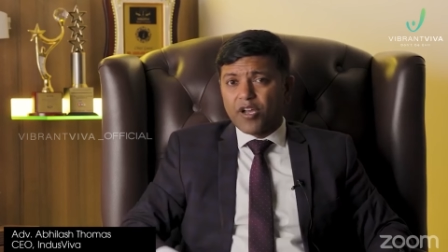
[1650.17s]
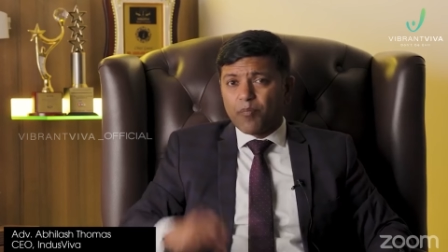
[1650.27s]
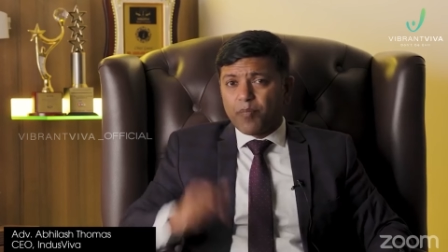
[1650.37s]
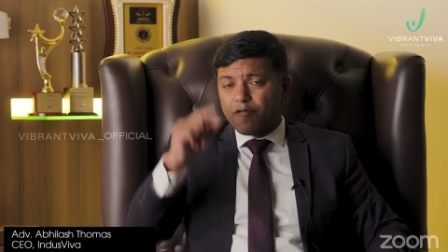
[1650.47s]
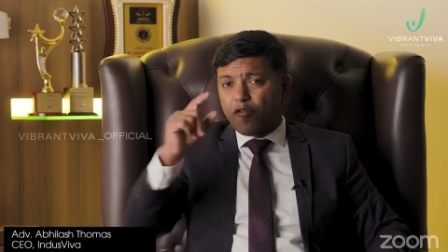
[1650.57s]

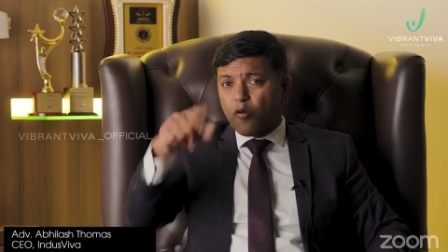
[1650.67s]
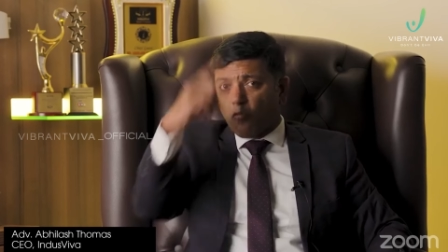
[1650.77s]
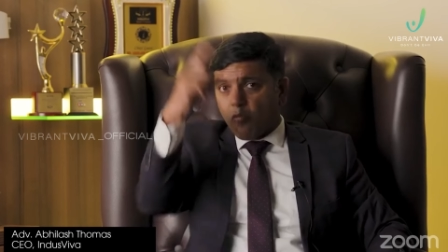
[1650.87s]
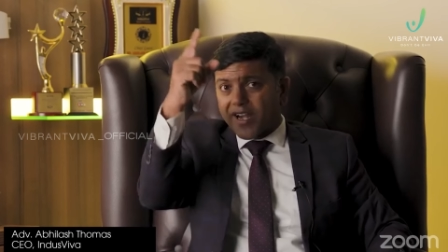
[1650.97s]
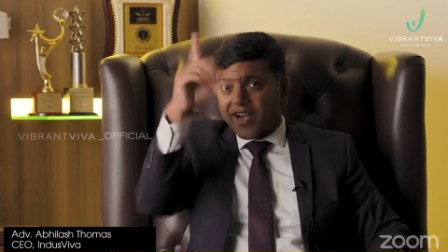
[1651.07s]
perform
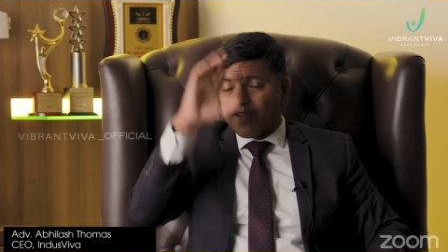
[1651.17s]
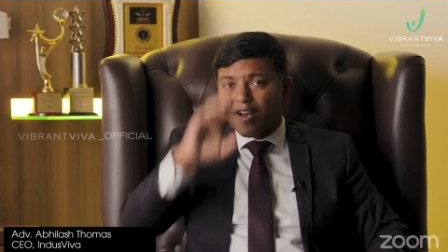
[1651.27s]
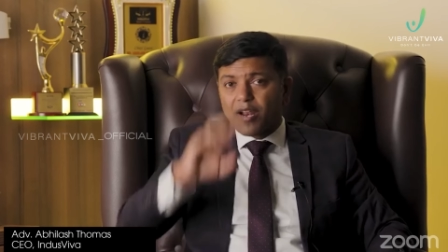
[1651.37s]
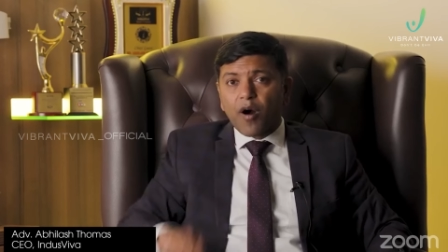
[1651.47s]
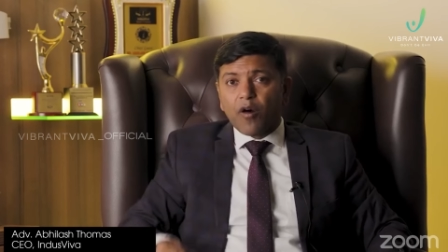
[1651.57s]
one
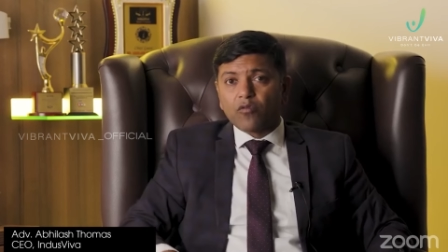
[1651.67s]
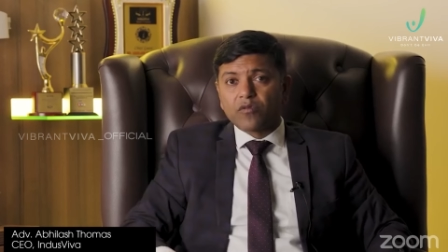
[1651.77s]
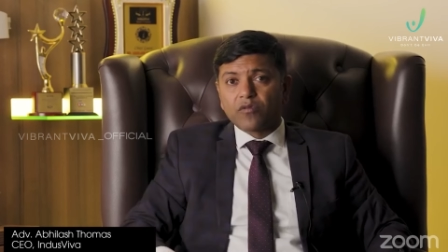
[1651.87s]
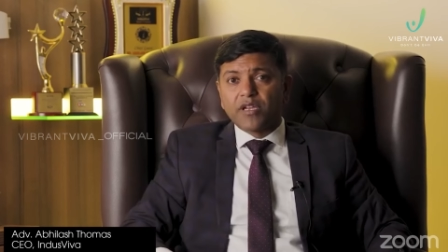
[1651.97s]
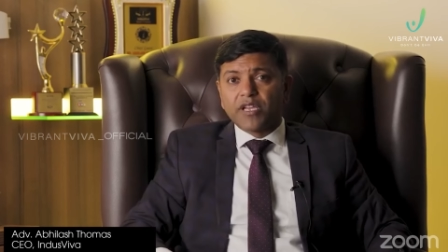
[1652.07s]
level above
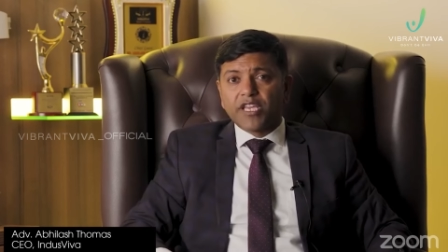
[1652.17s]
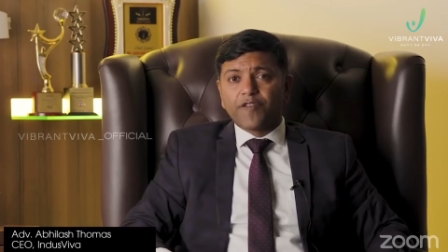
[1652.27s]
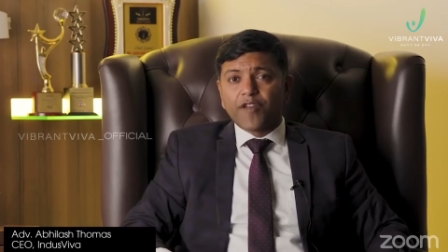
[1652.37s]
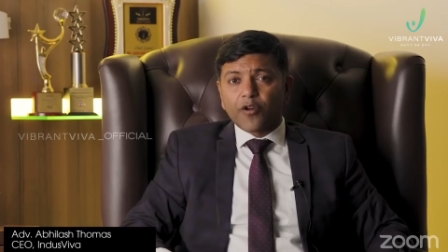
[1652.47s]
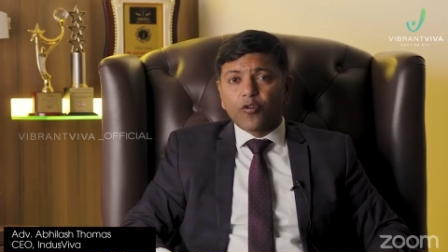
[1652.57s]

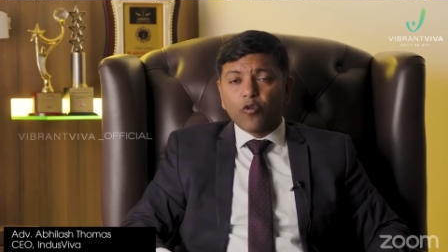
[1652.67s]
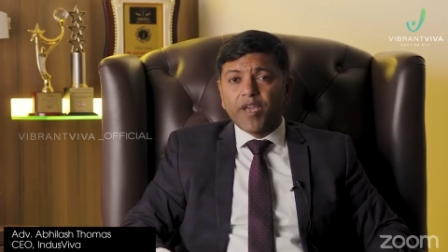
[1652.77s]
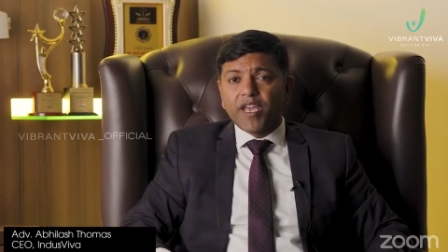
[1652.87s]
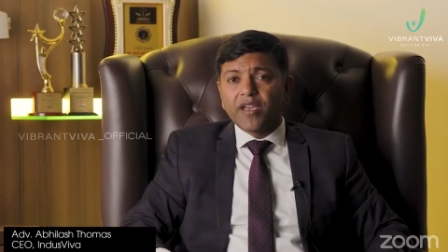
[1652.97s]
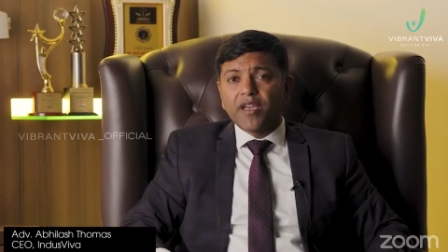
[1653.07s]
if you are a
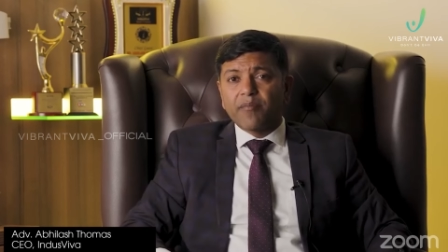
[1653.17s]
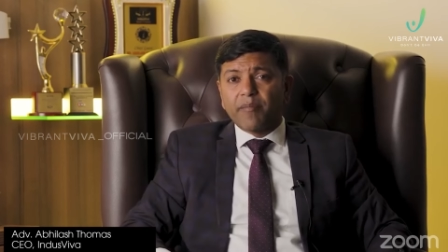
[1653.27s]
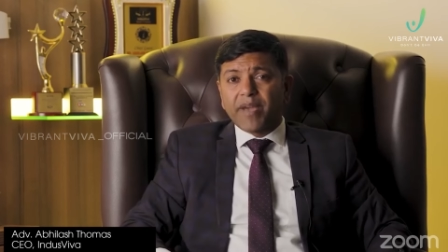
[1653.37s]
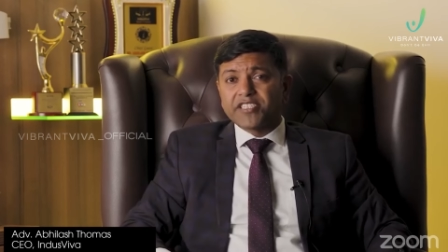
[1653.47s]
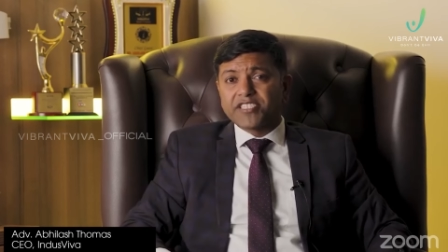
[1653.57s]
ruby
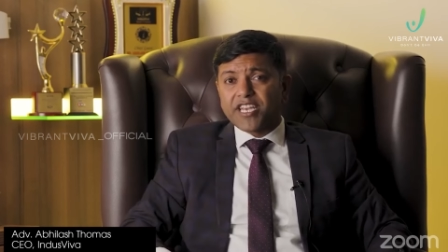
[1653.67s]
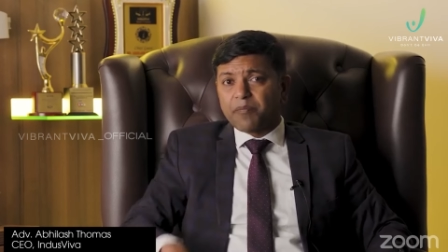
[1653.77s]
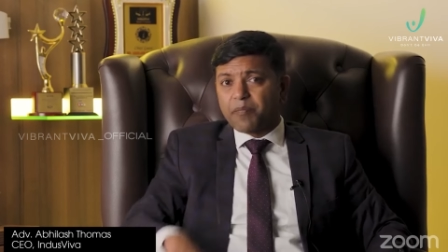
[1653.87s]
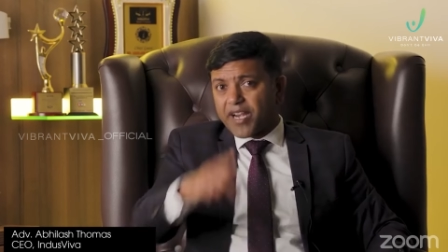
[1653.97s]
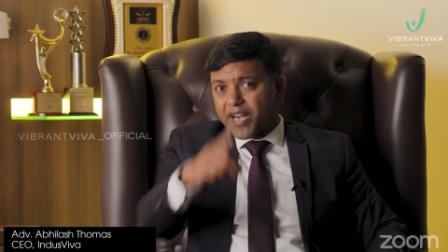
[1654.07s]
maintain
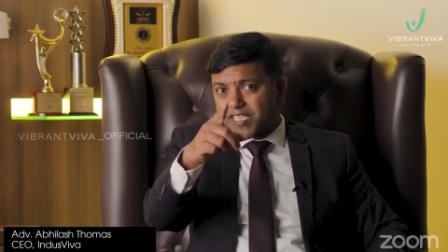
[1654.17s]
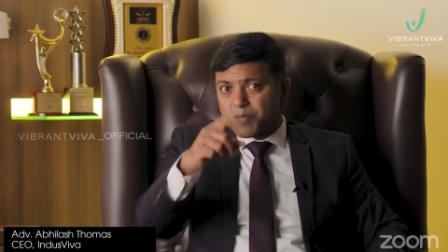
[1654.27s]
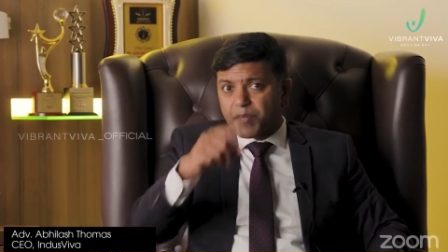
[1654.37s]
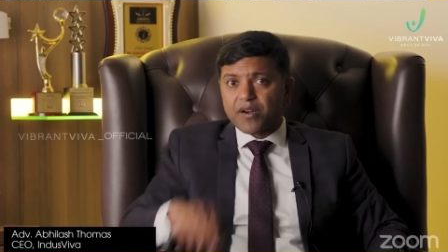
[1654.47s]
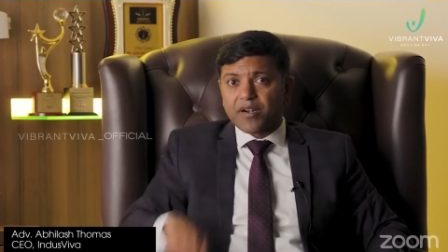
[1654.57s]
paid as
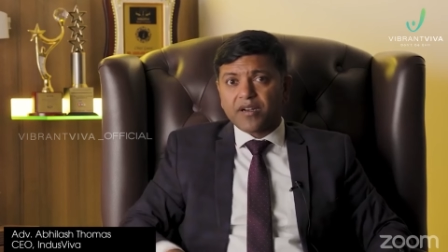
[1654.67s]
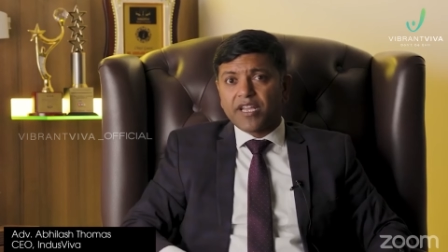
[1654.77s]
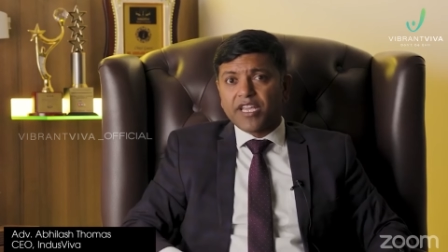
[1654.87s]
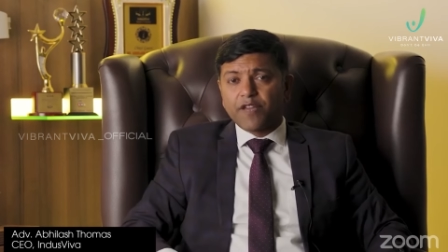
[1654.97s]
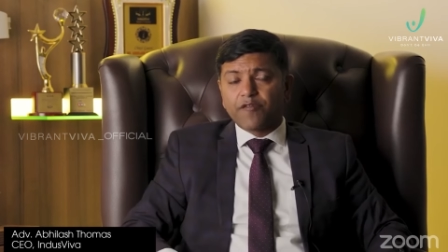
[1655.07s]
pearl
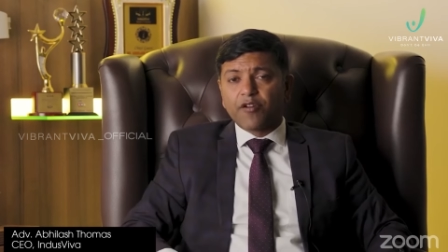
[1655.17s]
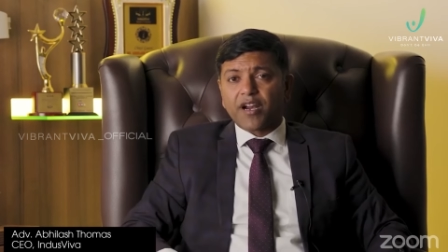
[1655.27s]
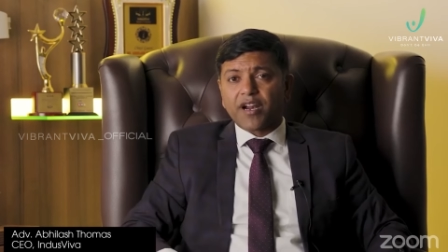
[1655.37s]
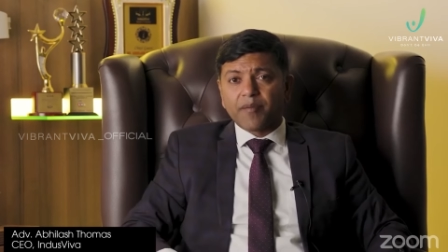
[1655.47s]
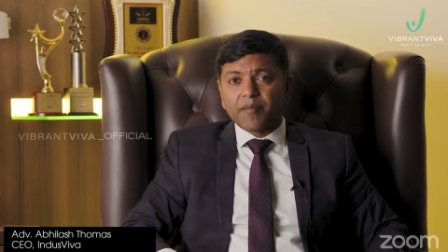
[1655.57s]
if you are
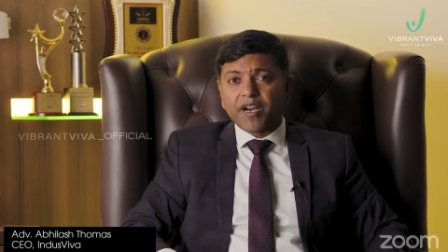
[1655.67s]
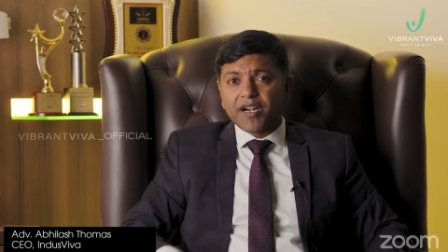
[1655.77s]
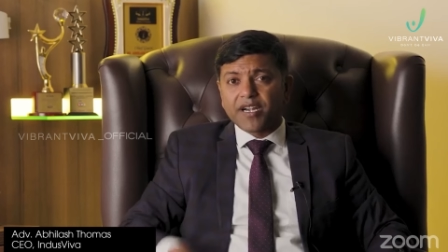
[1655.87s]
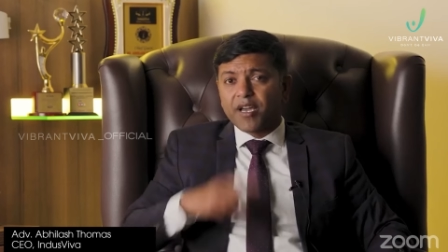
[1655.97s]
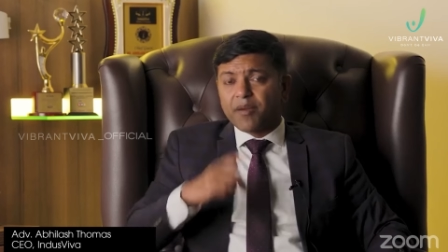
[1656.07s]
an
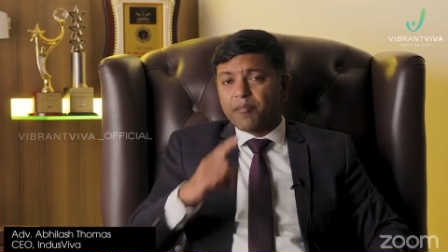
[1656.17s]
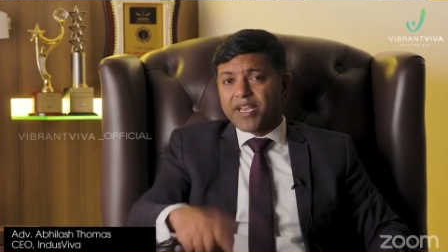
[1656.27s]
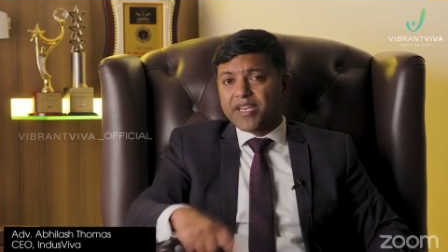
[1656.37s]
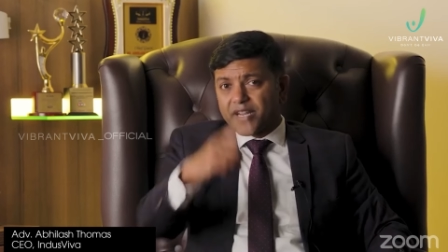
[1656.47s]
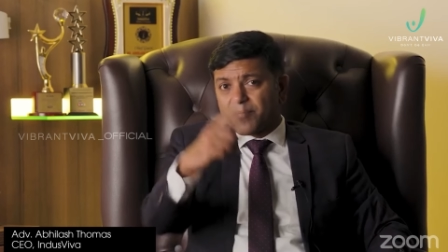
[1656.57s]
emerald
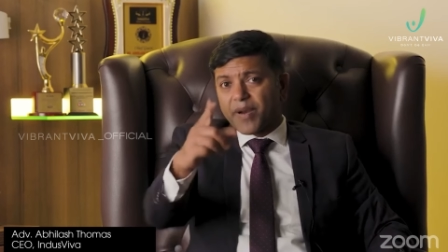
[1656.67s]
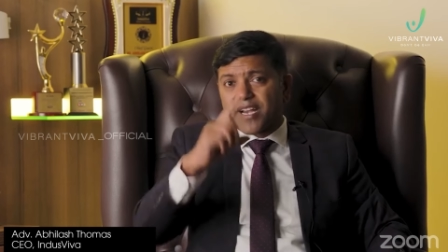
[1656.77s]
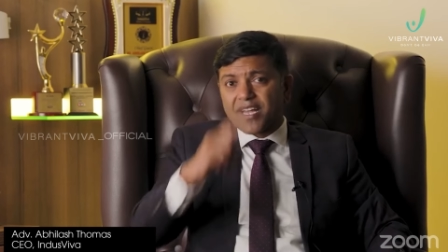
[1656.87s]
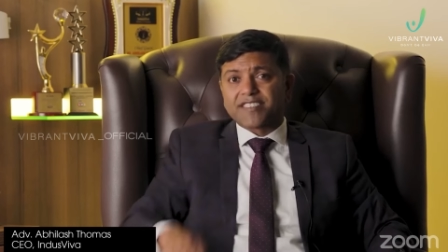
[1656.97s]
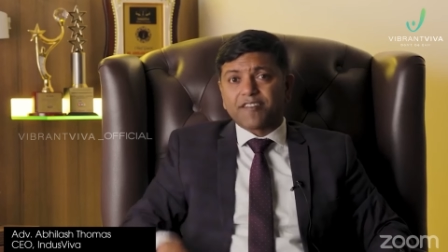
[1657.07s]
maintain
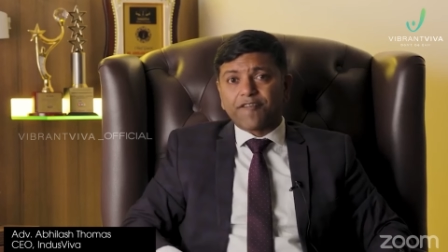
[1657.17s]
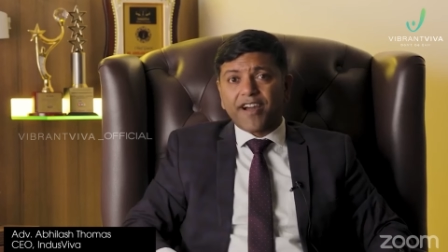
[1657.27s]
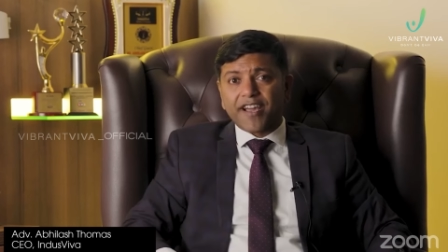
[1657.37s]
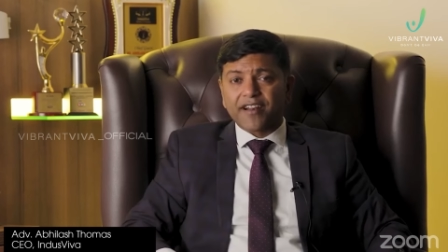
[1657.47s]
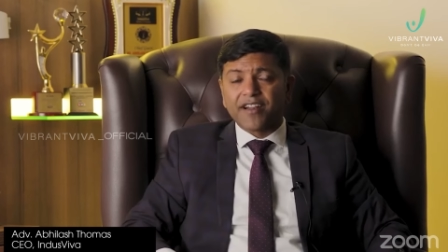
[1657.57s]
paid as
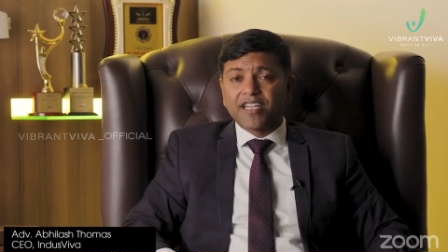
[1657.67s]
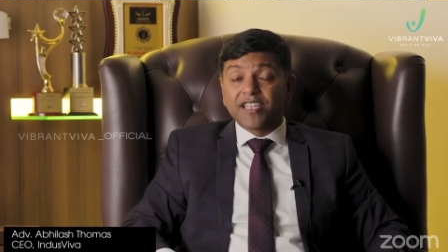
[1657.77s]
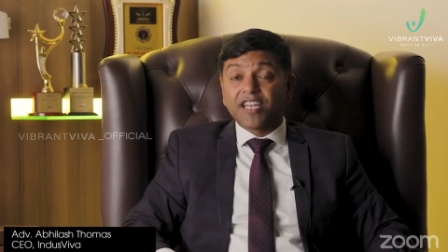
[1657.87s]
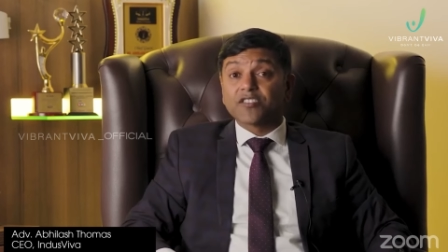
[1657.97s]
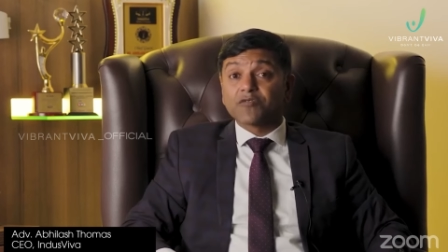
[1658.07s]
sapphire
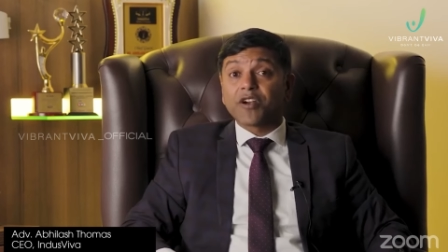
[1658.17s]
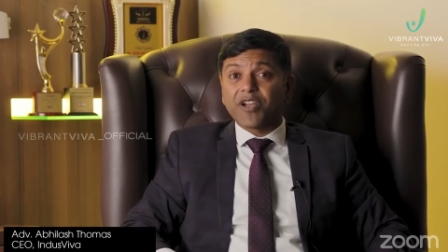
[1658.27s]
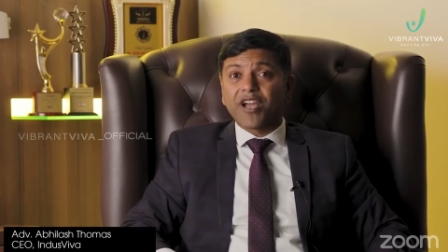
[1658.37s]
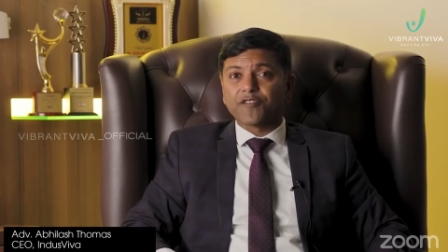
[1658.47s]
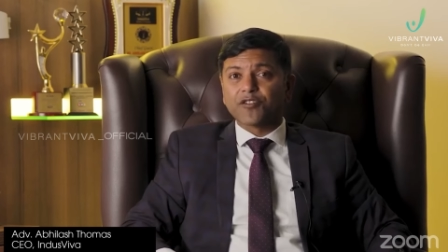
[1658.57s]
that is what
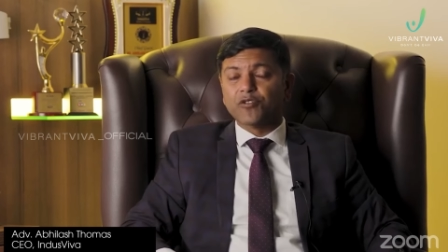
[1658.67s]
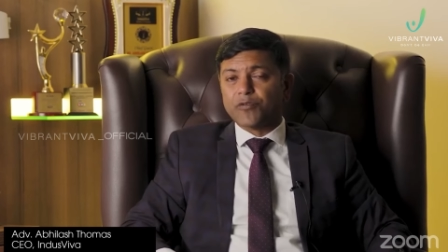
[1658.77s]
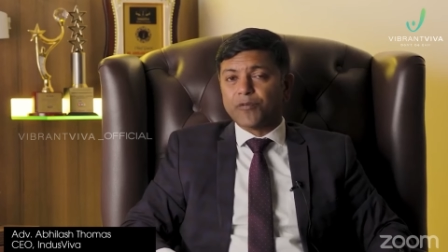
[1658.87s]
you have to do